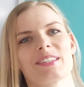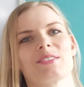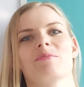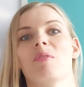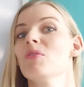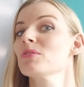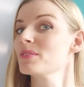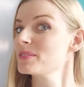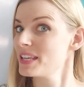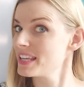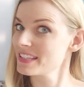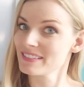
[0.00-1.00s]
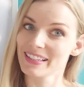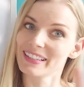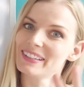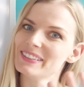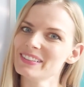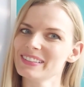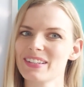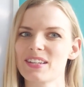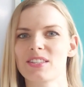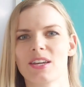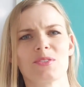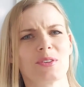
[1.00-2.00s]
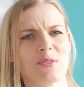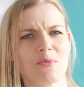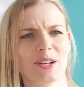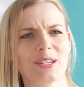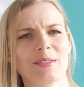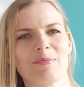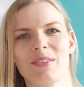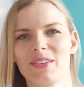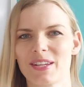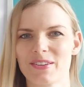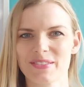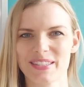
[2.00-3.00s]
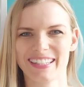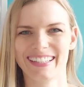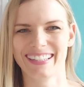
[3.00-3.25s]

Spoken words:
So I'm also saying hello, because I know he watches my videos.